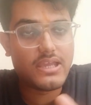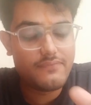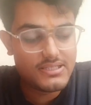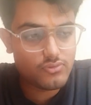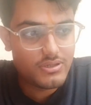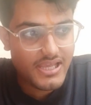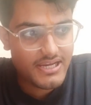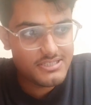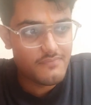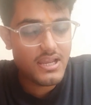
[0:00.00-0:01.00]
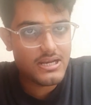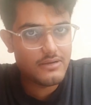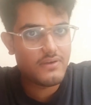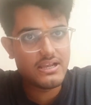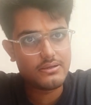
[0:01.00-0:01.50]
as the primary
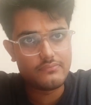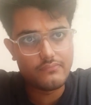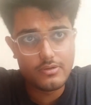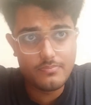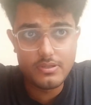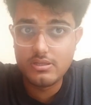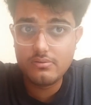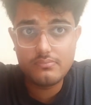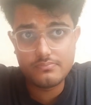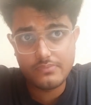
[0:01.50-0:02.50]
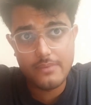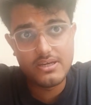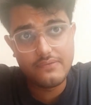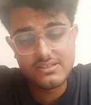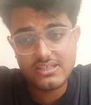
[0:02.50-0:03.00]
evidence only against Y, and Y
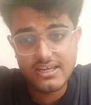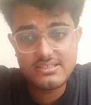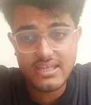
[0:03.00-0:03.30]
will be the